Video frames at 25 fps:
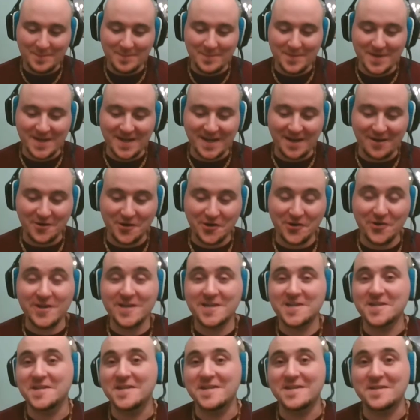Now
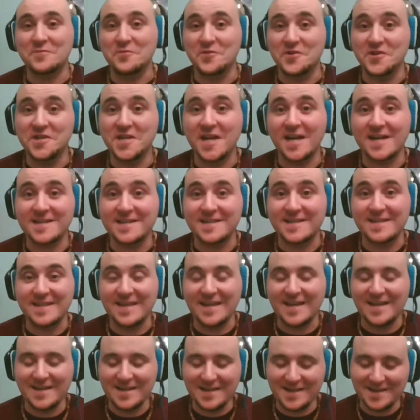Krishna is rejecting
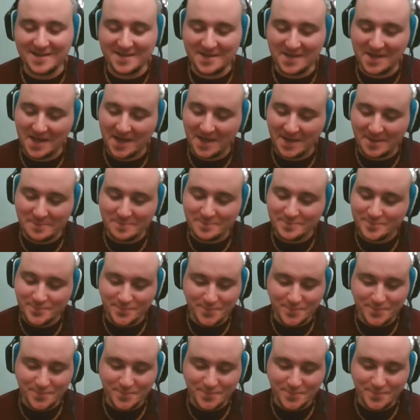that. He's saying